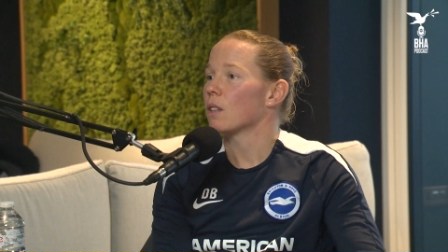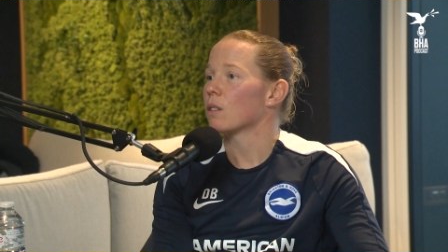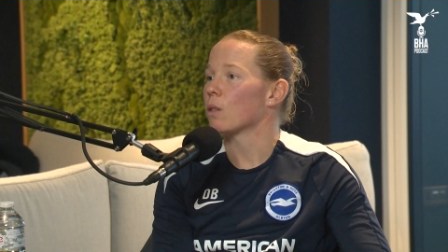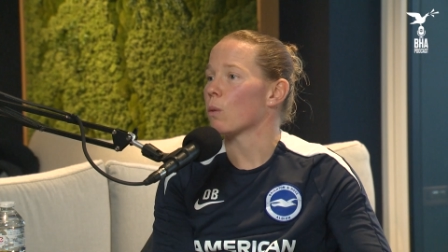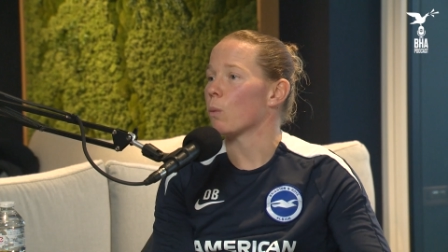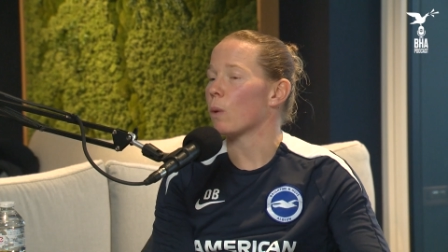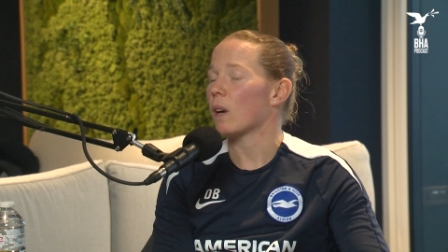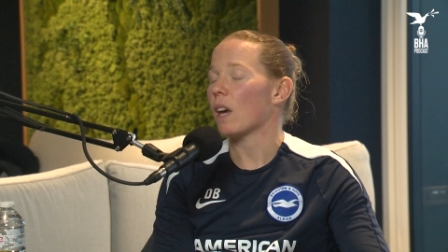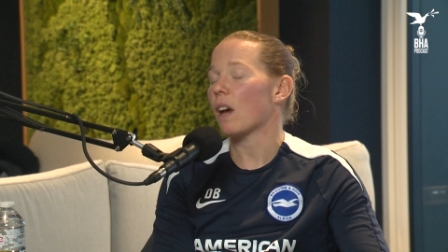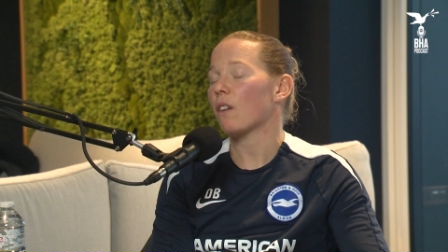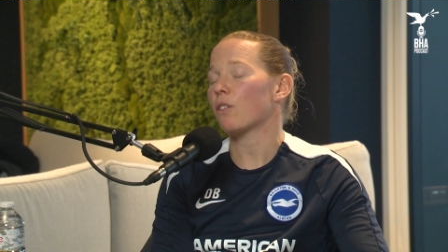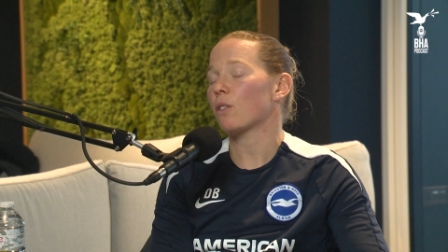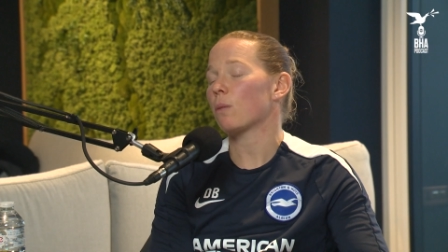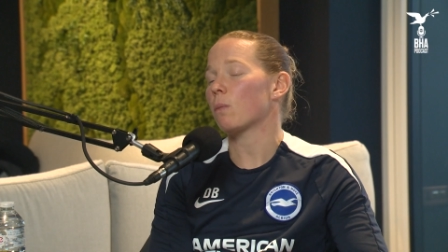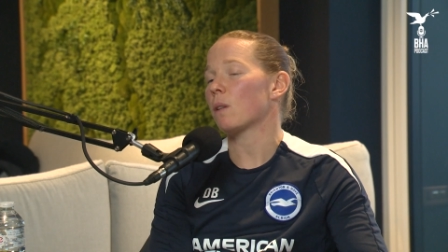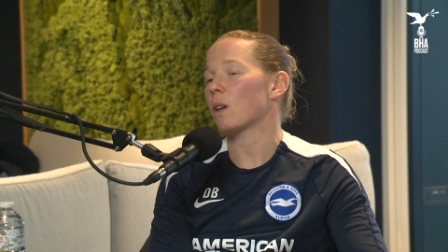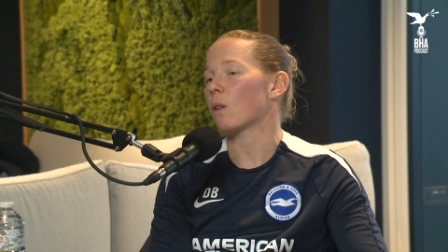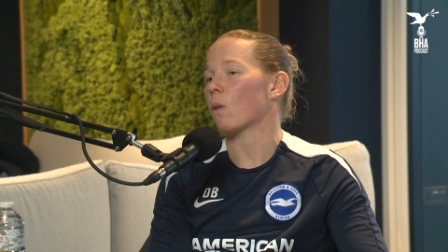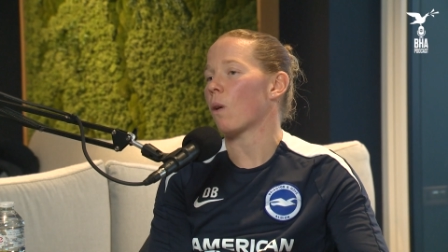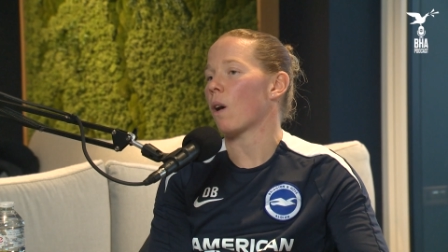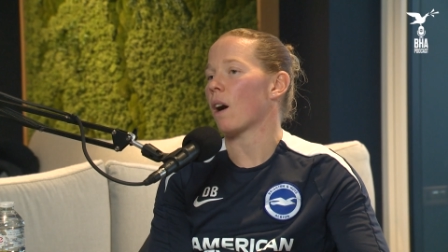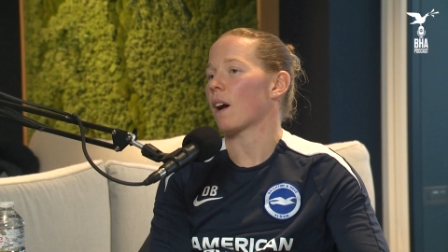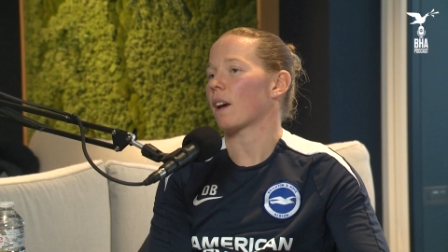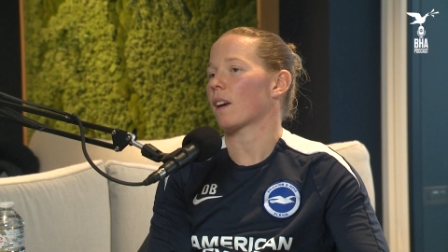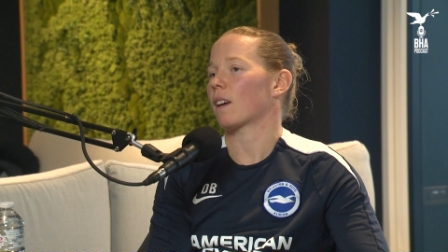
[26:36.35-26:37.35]
So we have to
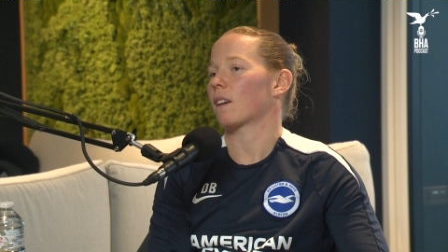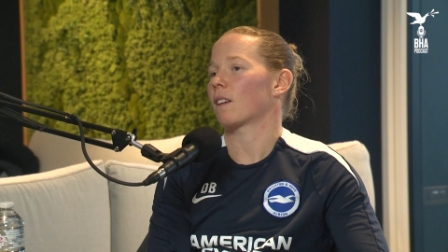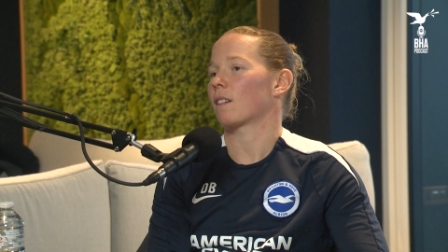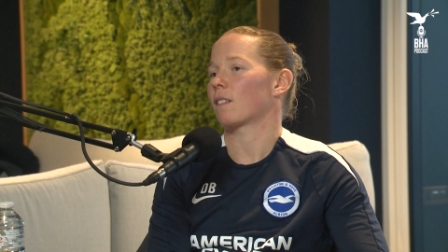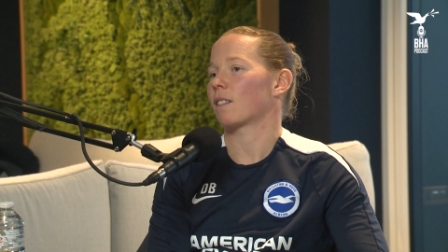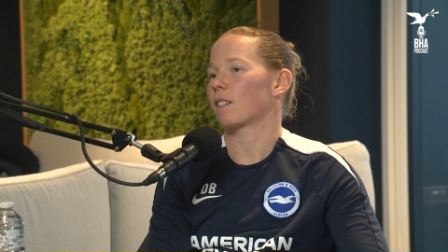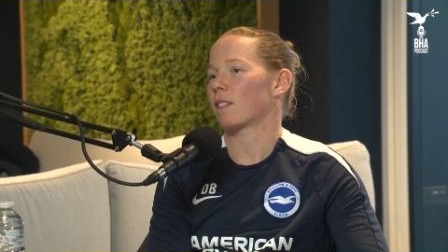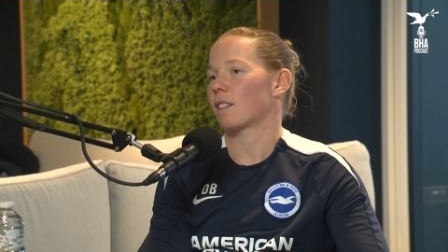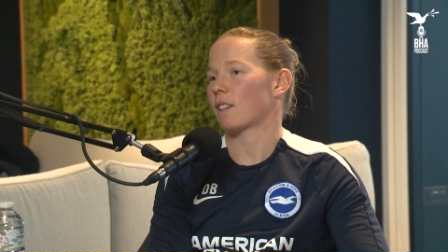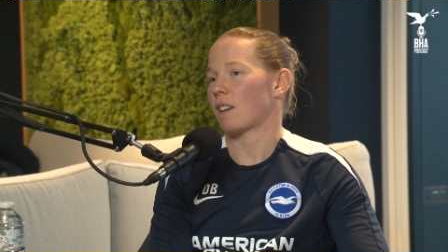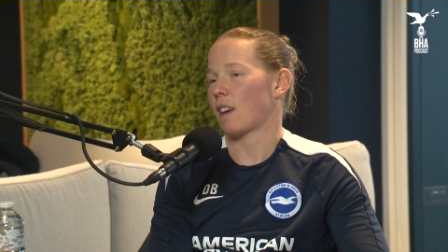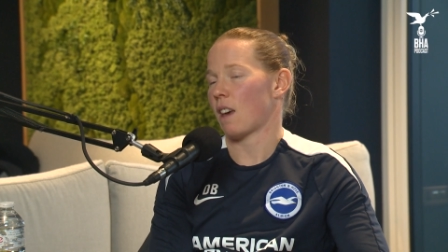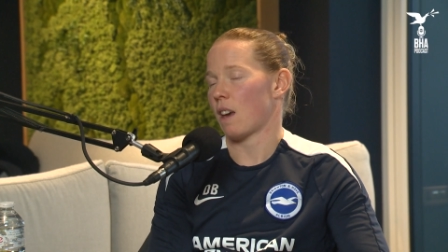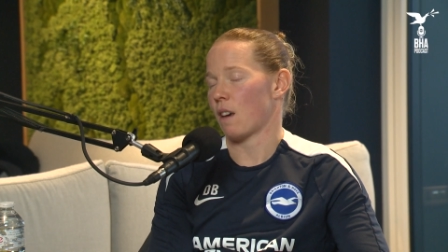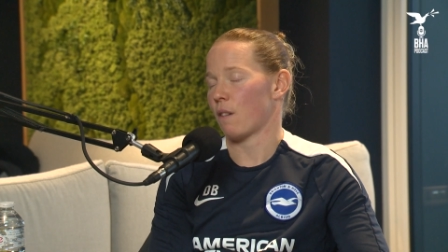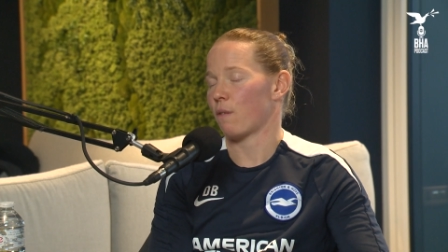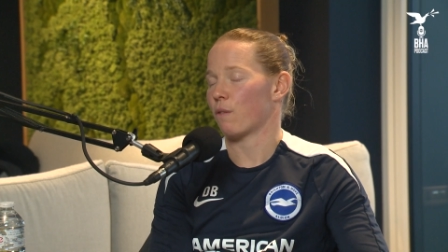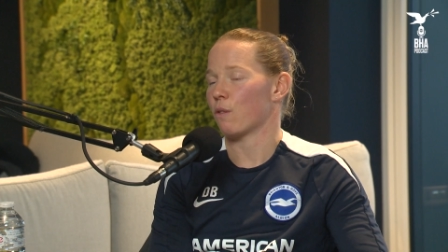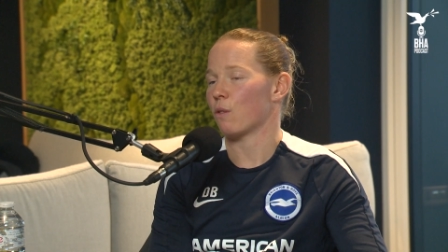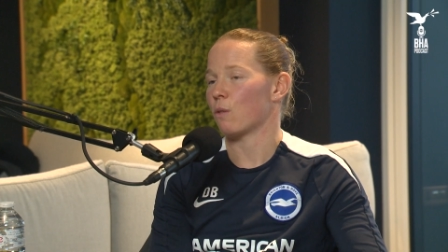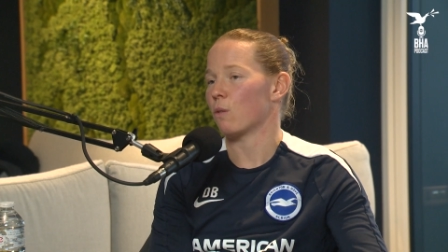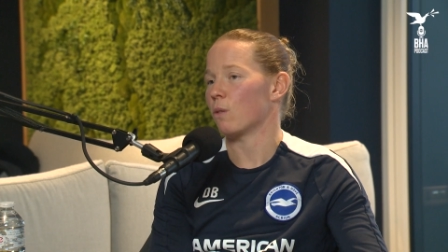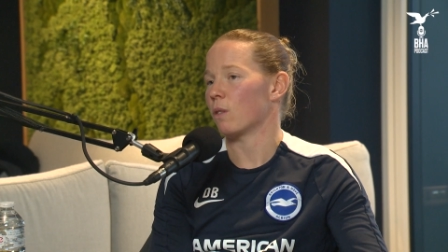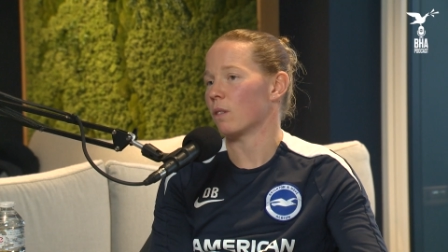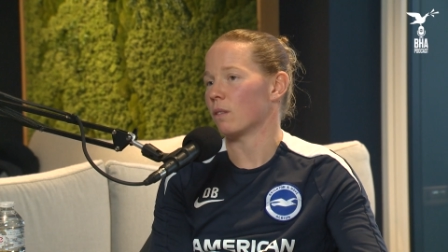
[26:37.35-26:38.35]
be quite
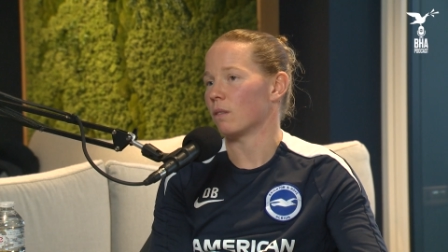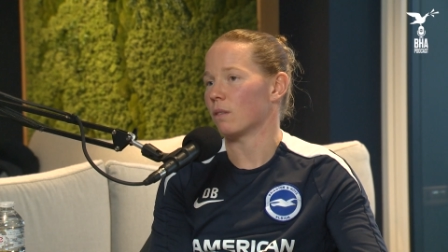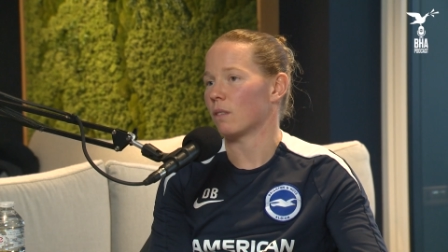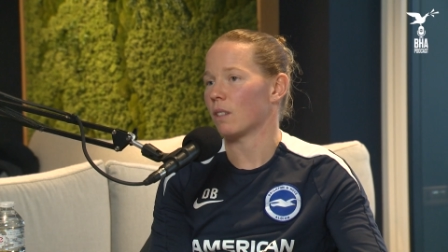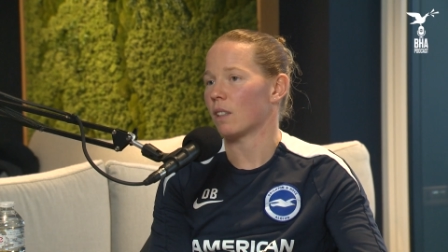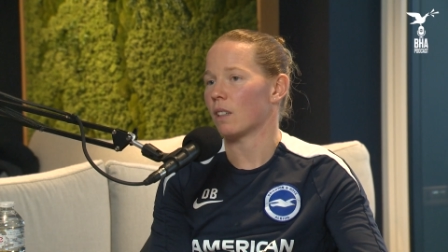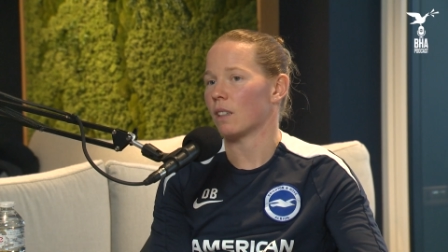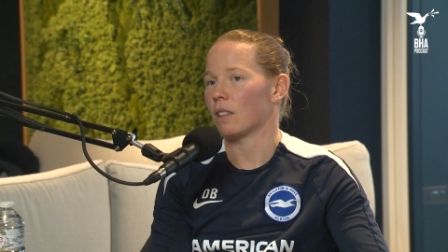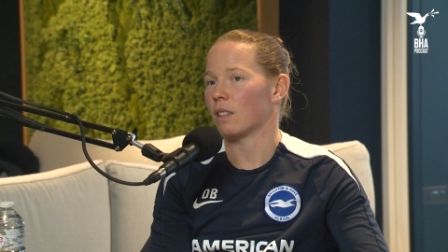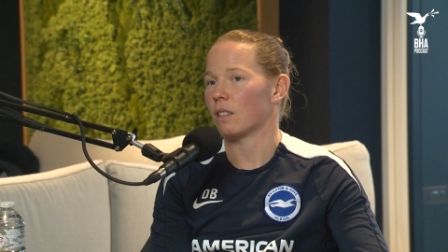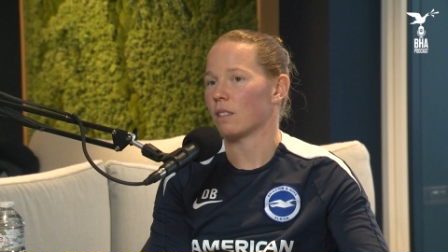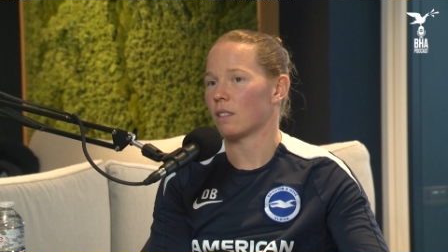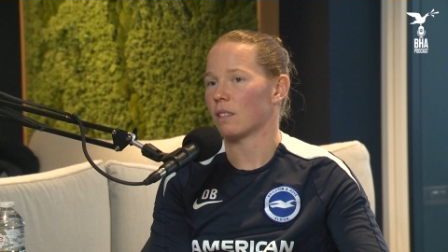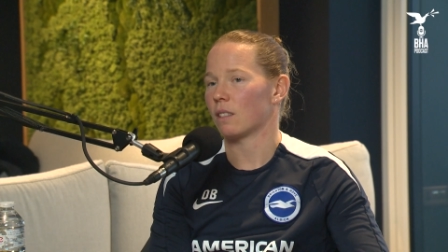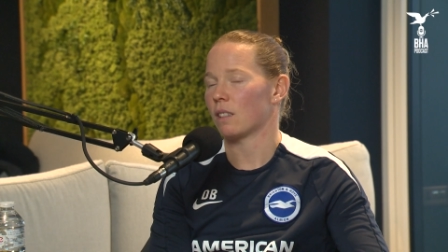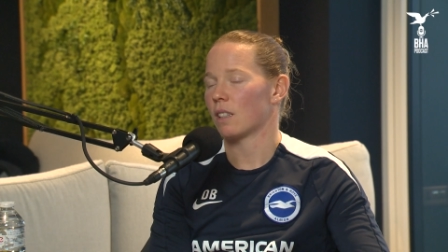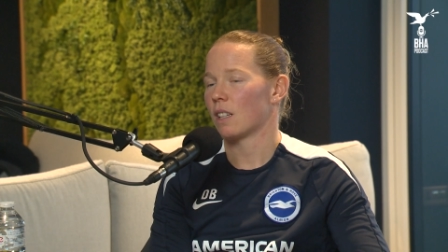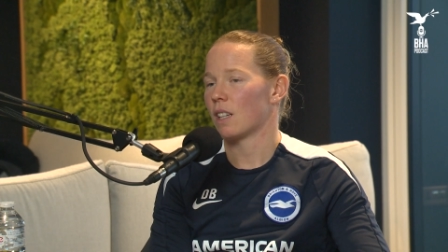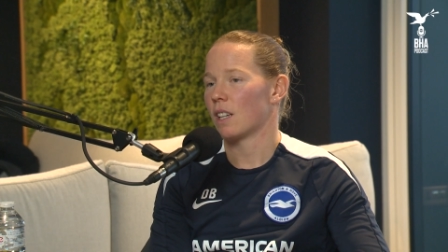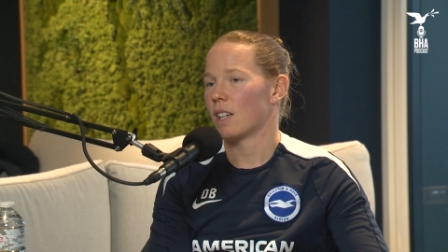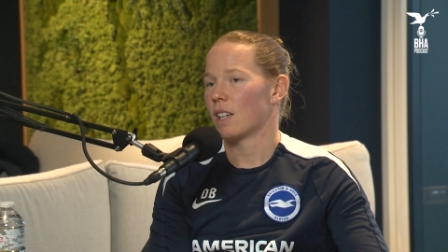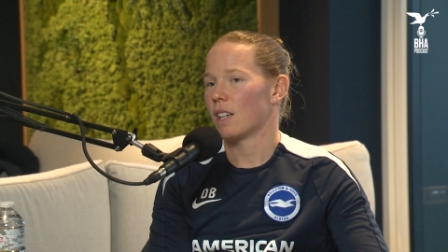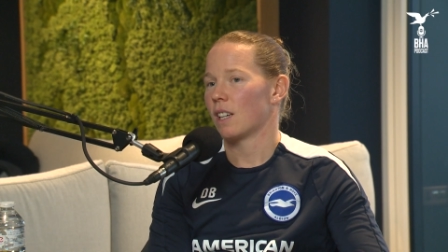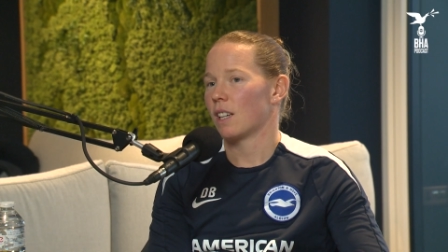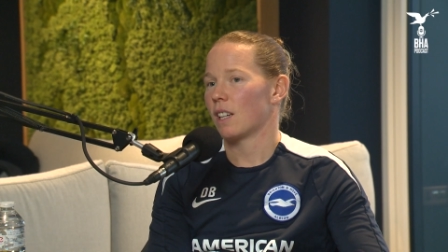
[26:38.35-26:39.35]
careful and
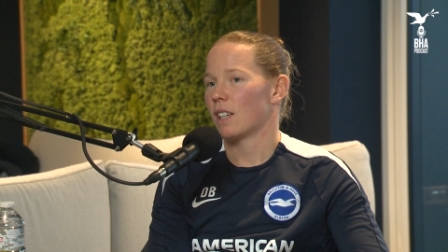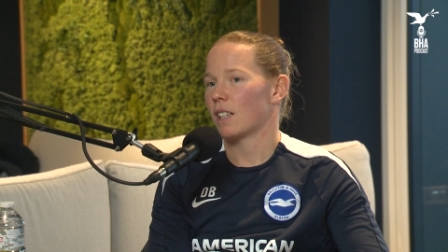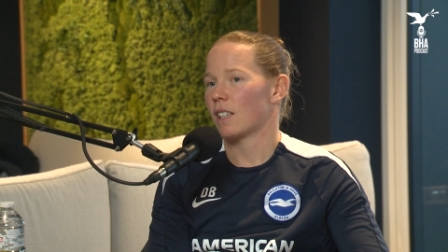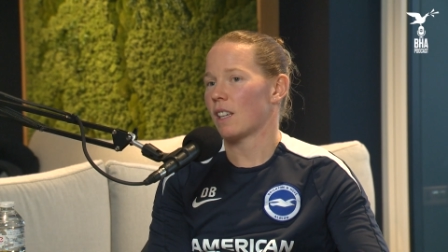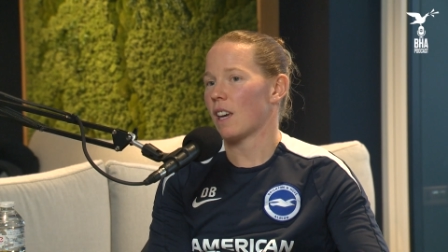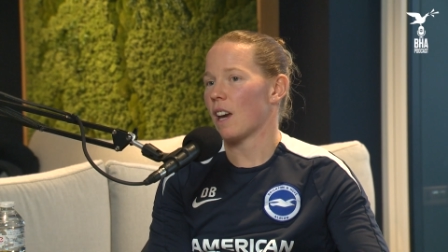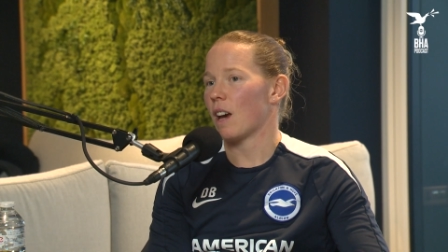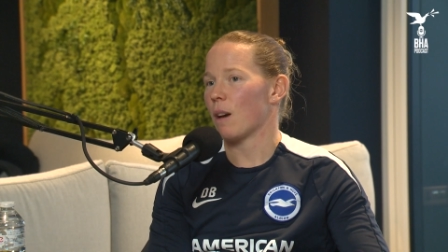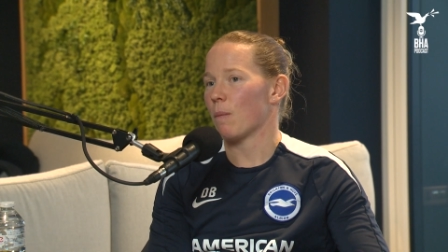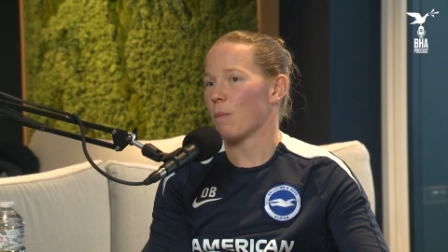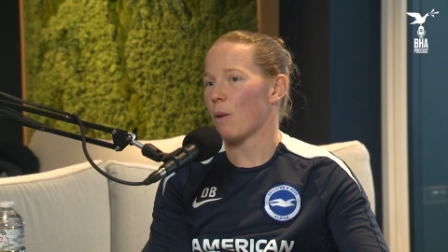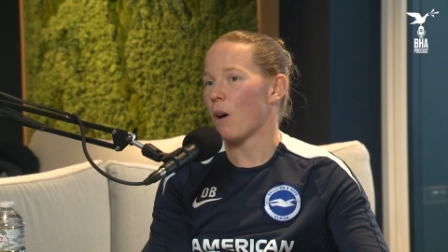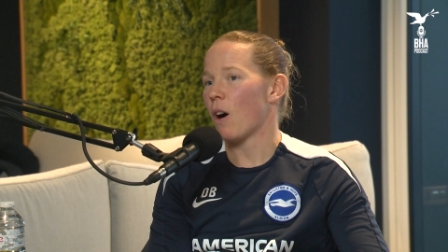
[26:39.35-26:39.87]
yeah.